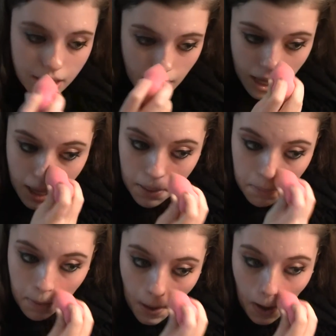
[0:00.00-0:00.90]

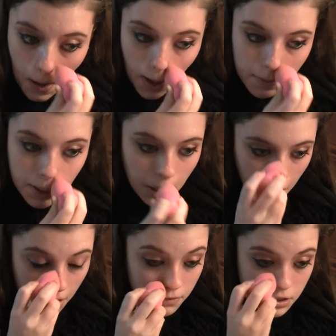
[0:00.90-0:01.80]
I mean,
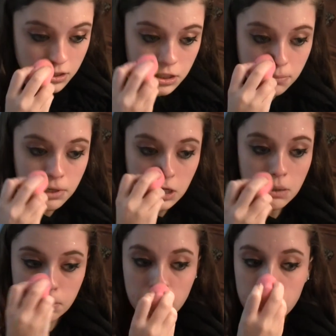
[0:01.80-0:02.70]
obviously you might
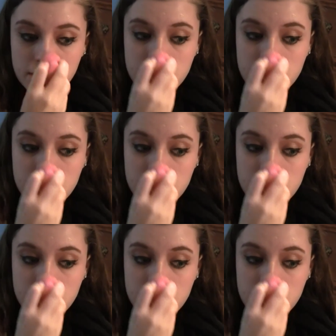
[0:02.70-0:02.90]
not be able to